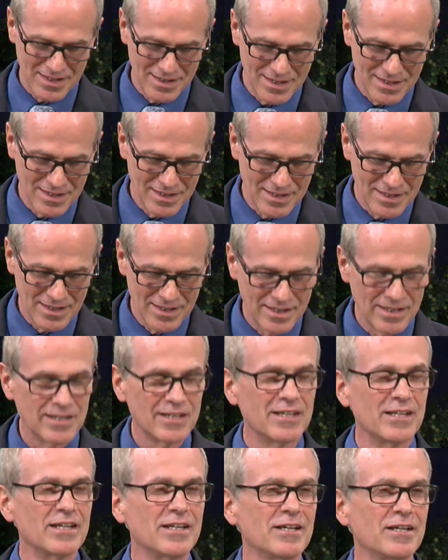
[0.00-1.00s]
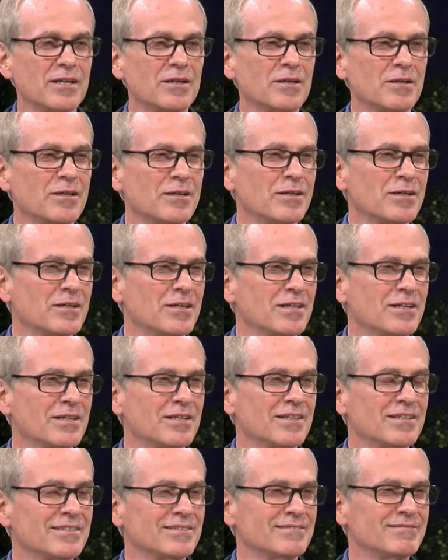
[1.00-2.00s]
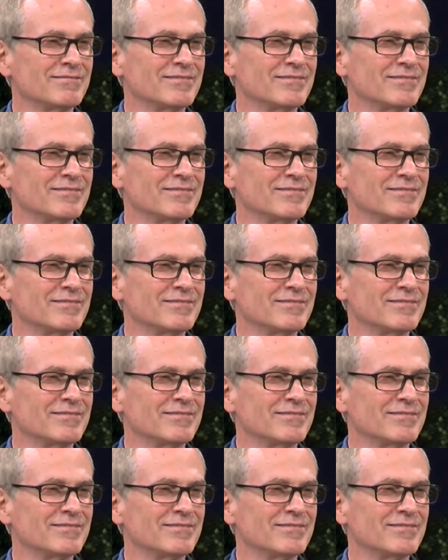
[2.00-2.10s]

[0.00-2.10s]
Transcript: Nothing is said.